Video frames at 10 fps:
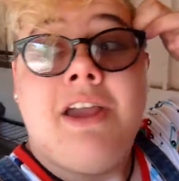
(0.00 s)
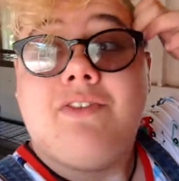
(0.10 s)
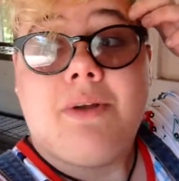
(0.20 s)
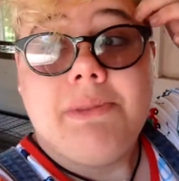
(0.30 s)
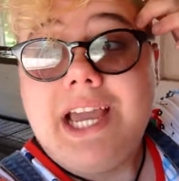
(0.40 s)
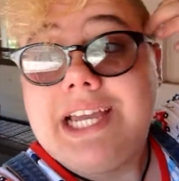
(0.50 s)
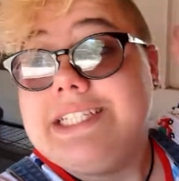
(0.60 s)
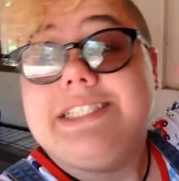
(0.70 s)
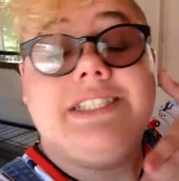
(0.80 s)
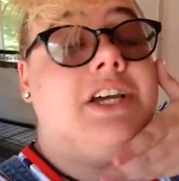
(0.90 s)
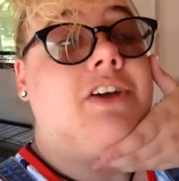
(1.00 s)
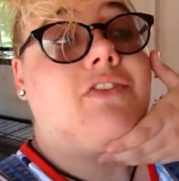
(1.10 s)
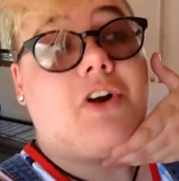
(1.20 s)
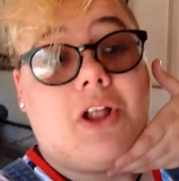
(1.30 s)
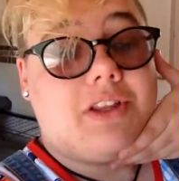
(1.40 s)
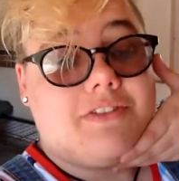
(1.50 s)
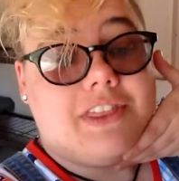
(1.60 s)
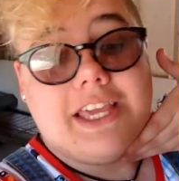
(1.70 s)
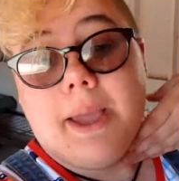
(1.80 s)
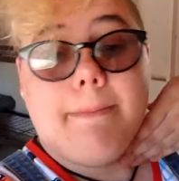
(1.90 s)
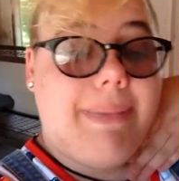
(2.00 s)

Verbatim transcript: from the ice for all of the um,